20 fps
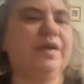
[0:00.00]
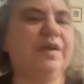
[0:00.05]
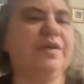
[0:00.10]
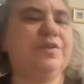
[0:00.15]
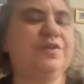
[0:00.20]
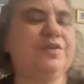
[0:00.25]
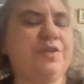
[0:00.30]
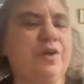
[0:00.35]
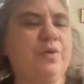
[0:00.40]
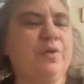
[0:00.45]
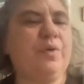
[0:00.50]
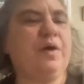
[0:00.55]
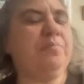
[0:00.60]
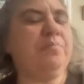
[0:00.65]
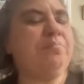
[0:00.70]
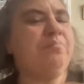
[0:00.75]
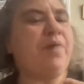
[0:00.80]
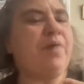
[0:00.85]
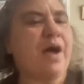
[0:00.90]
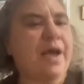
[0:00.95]
So
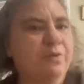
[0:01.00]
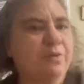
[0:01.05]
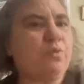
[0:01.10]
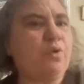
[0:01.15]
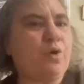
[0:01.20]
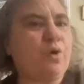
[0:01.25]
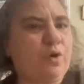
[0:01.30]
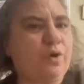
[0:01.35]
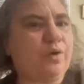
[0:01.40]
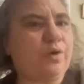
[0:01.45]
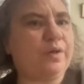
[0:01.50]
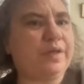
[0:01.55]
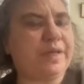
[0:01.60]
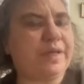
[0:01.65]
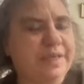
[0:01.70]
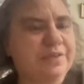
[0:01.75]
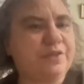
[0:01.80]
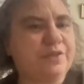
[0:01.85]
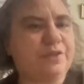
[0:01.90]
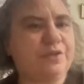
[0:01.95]
my role
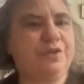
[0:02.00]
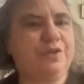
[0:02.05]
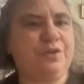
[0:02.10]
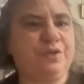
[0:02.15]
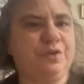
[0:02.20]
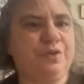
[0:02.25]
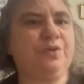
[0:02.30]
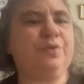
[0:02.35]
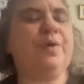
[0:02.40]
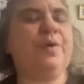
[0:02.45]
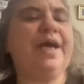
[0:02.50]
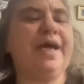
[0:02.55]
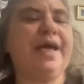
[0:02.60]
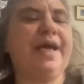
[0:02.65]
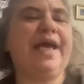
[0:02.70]
is to